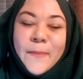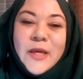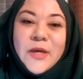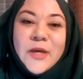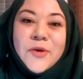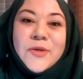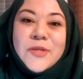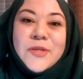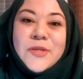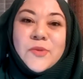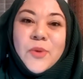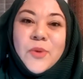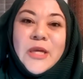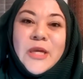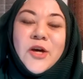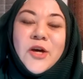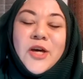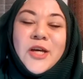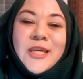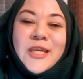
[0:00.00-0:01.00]
because
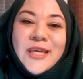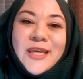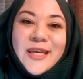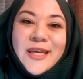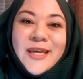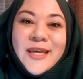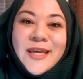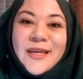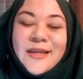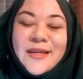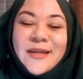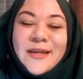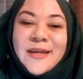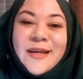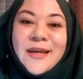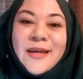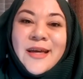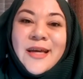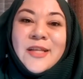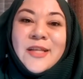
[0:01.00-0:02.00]
we are here
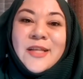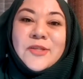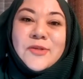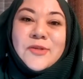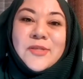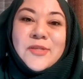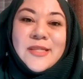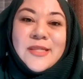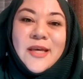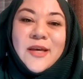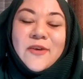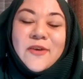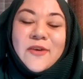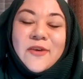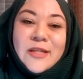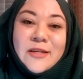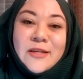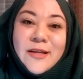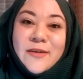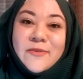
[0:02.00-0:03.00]
to serve
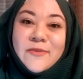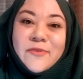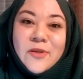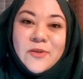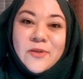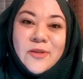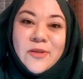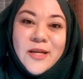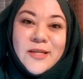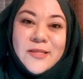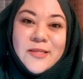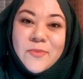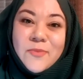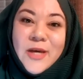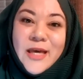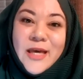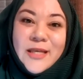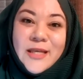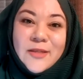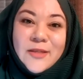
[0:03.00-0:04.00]
and love Allah
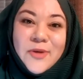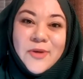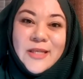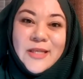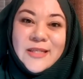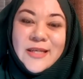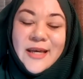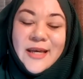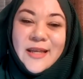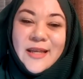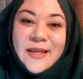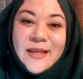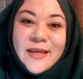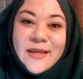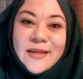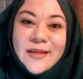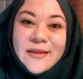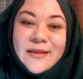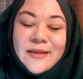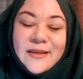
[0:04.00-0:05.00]
subhanahu wa
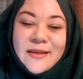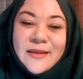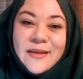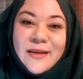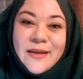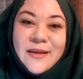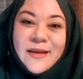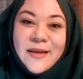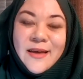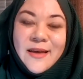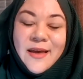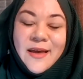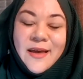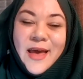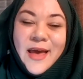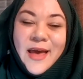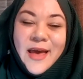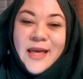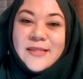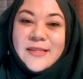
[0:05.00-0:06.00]
ta'ala.
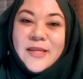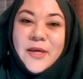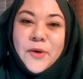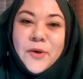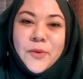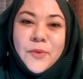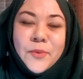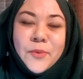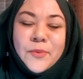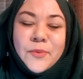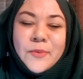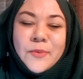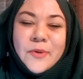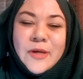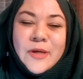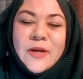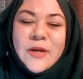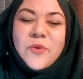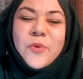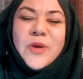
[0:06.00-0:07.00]
And so
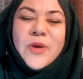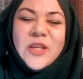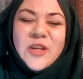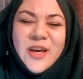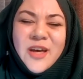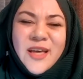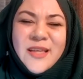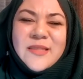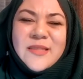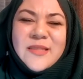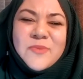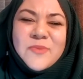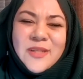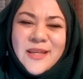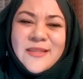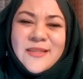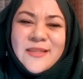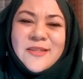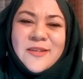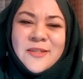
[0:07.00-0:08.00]
when your husband
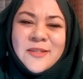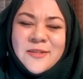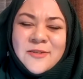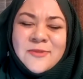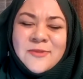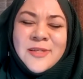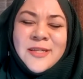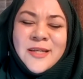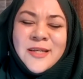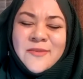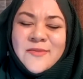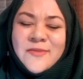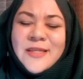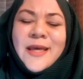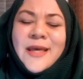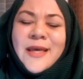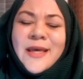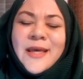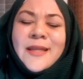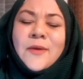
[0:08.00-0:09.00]
gets on your nerves,
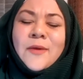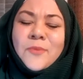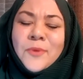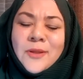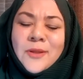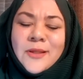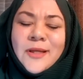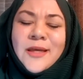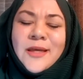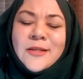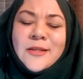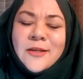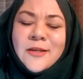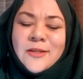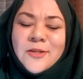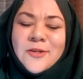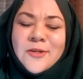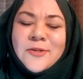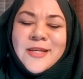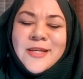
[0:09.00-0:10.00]
and he will get
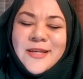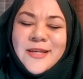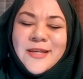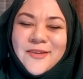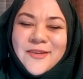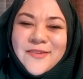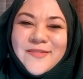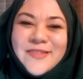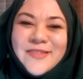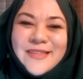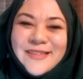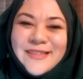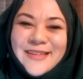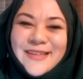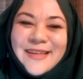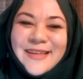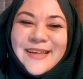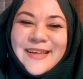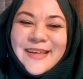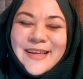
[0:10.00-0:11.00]
on your nerves,
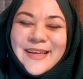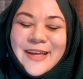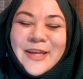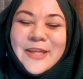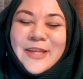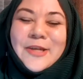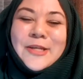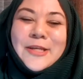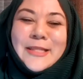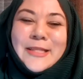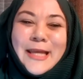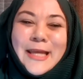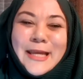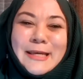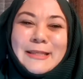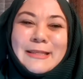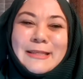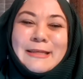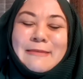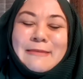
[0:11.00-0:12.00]
you're going to take
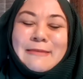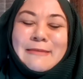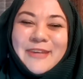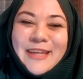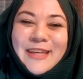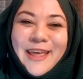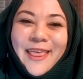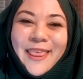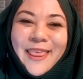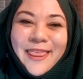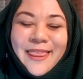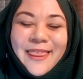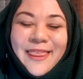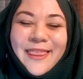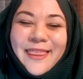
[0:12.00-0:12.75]
a deep breath